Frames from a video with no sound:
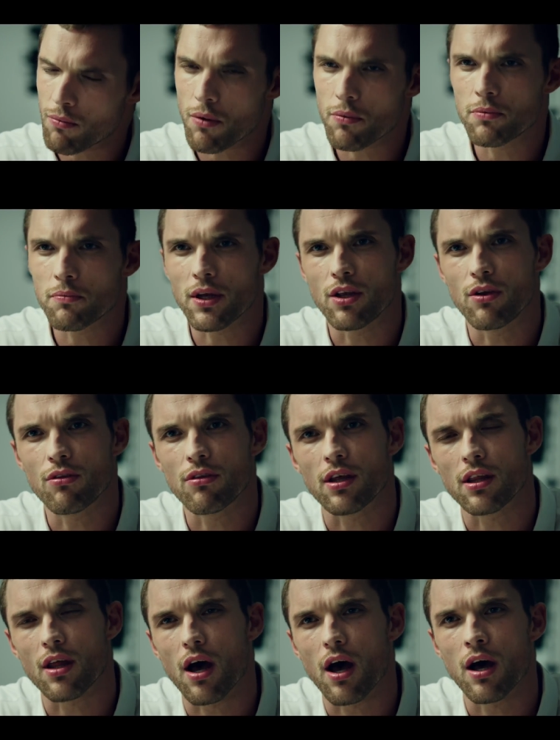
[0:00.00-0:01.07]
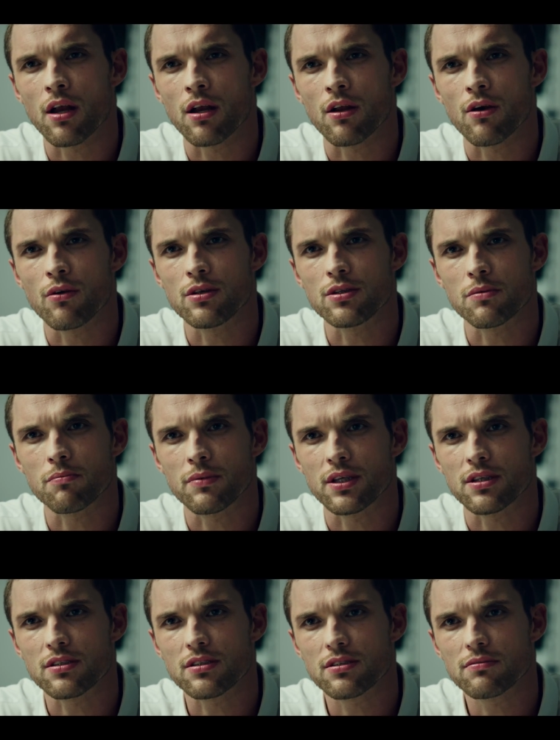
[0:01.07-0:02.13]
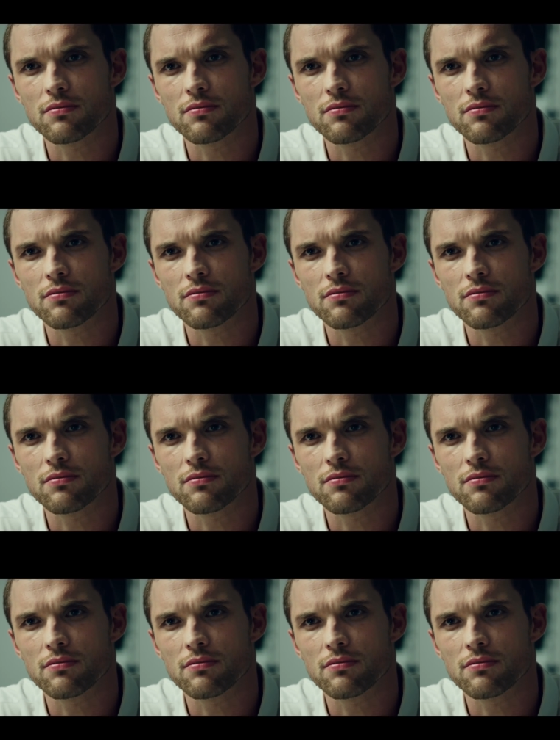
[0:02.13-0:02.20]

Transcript: And what would make you think that unknown is a miss?